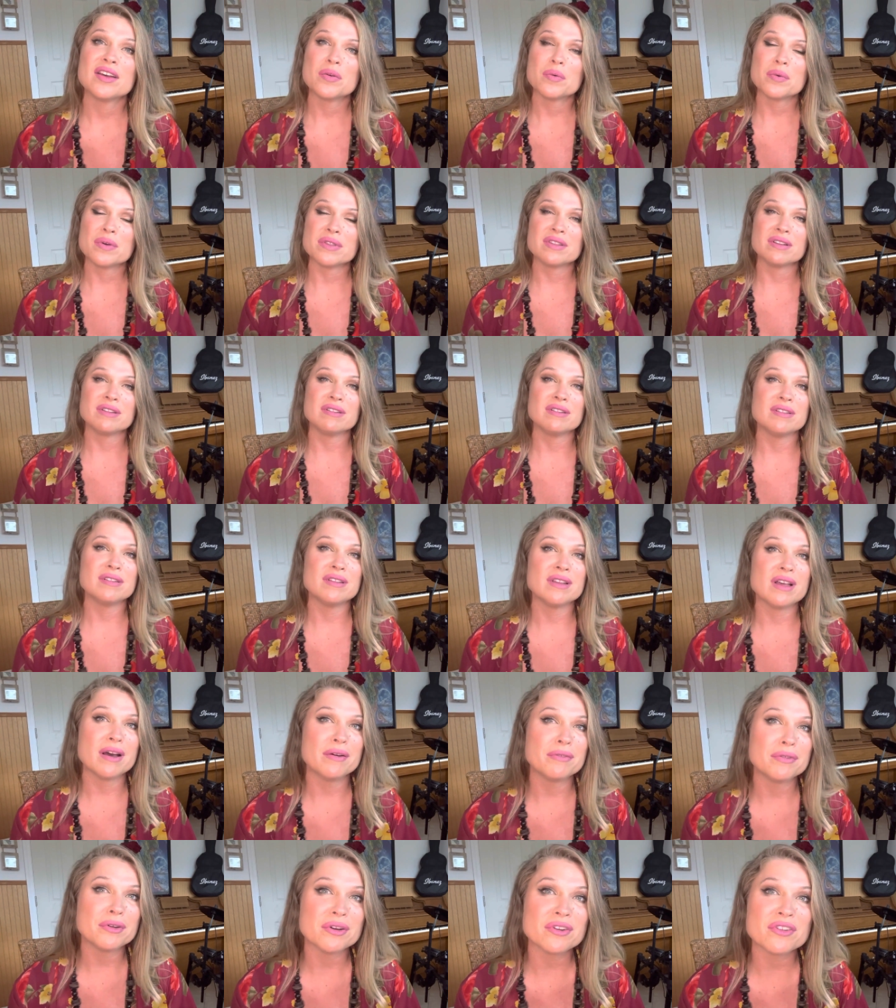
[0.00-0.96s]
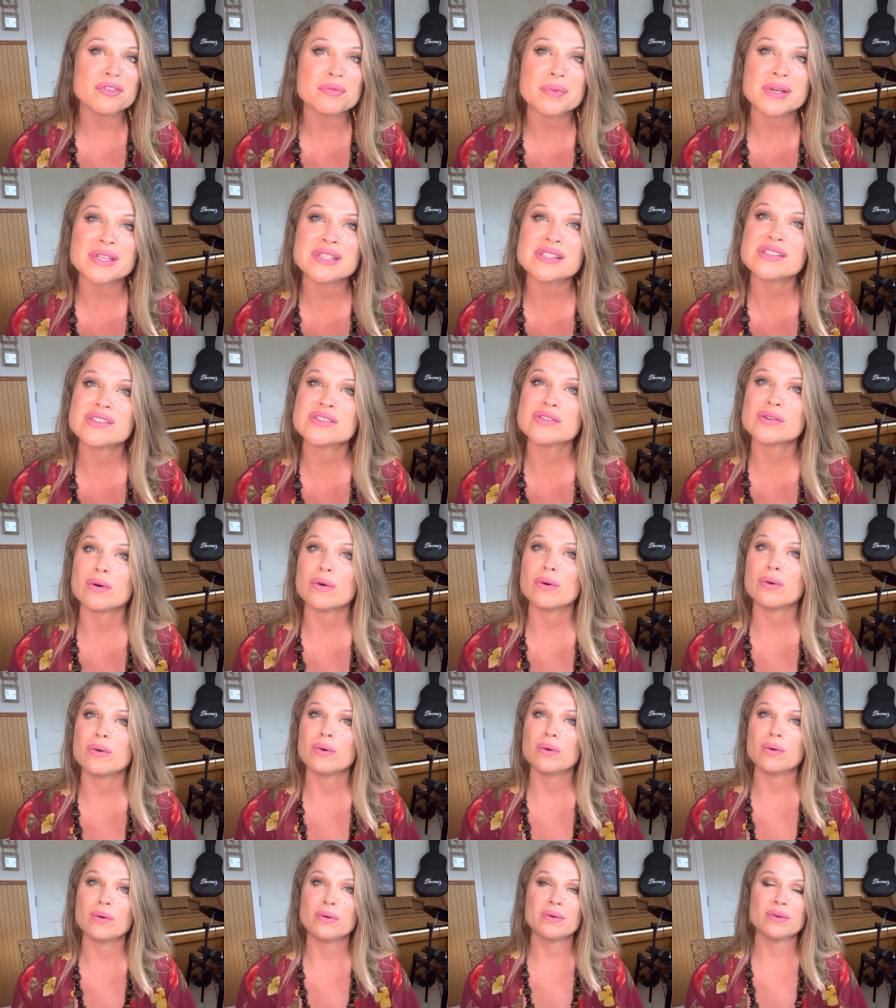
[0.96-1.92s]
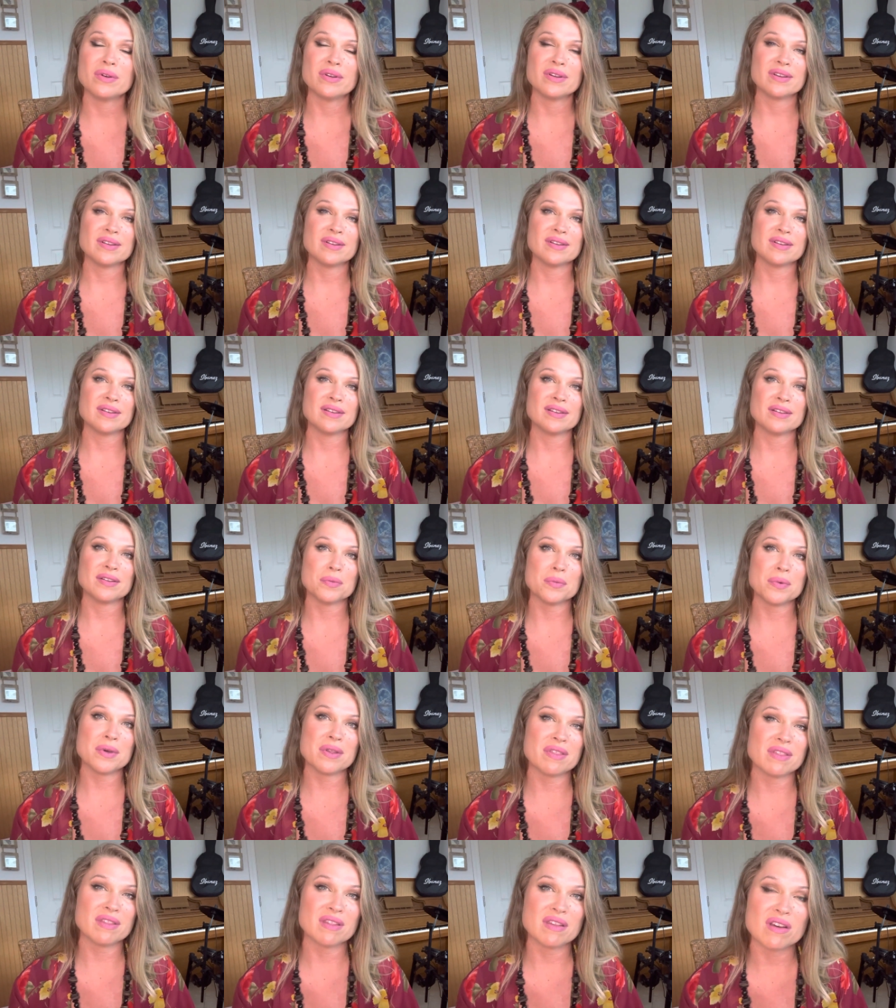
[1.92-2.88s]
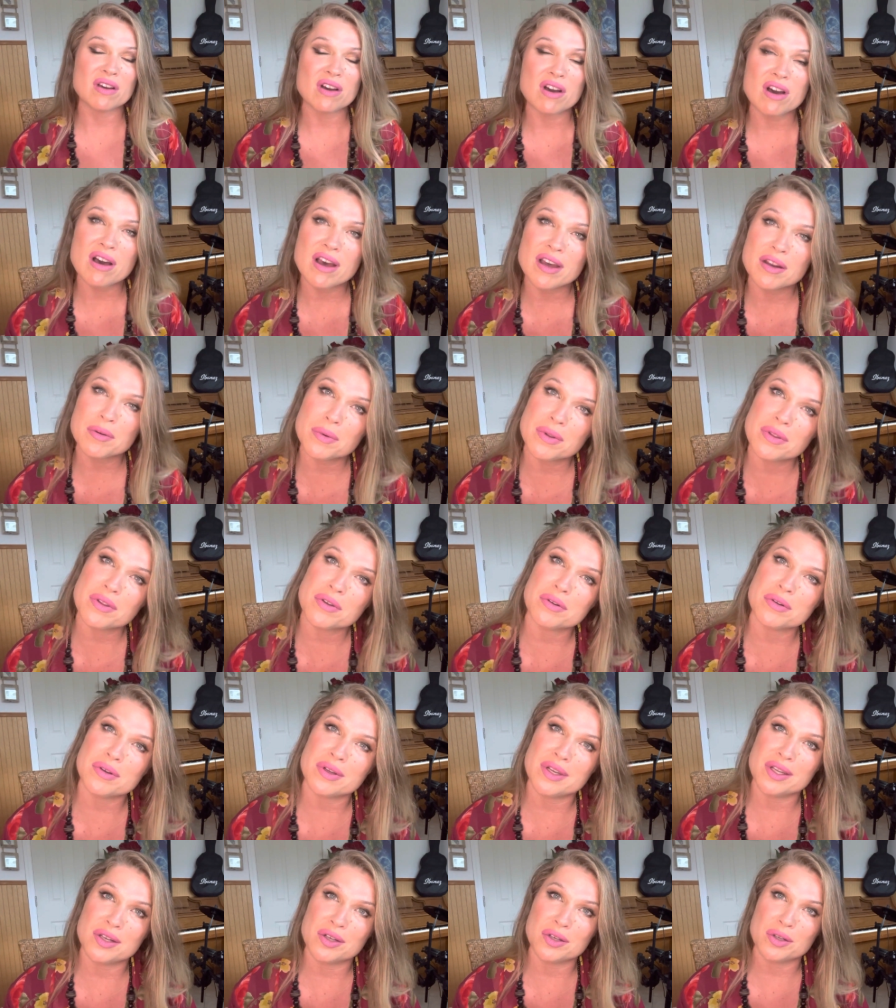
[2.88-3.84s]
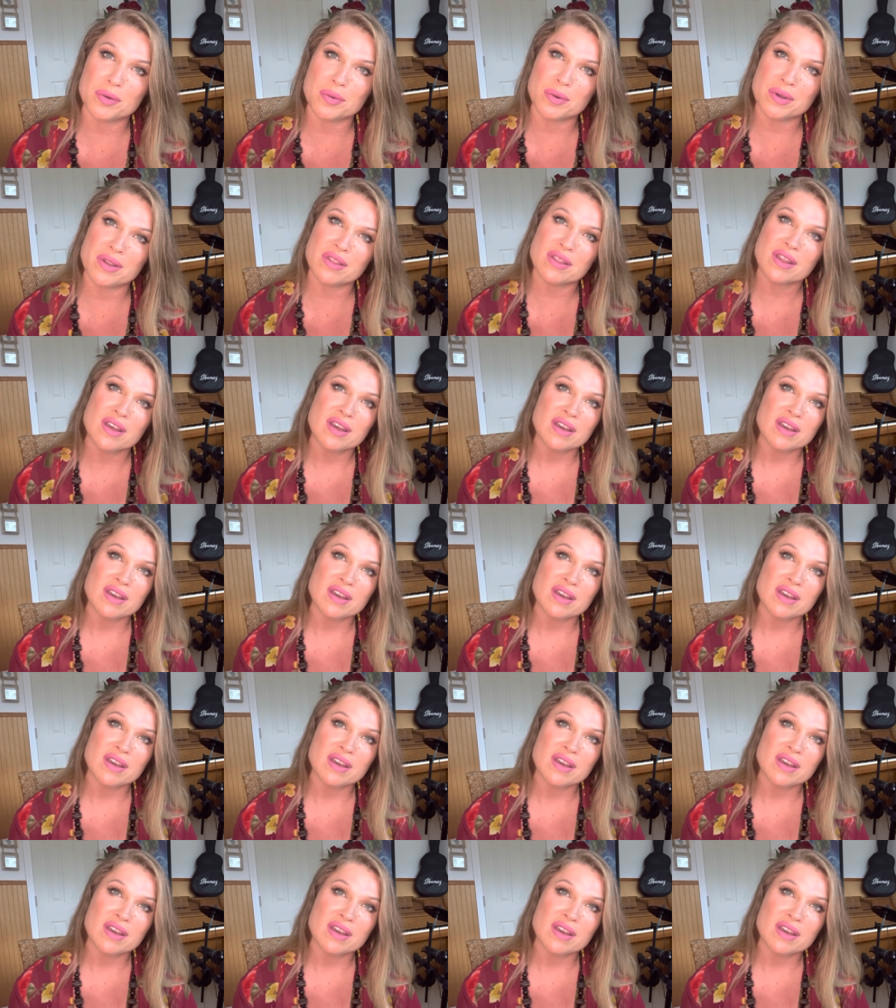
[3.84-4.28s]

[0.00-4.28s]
with the lover of my soul, with God, with Creator, with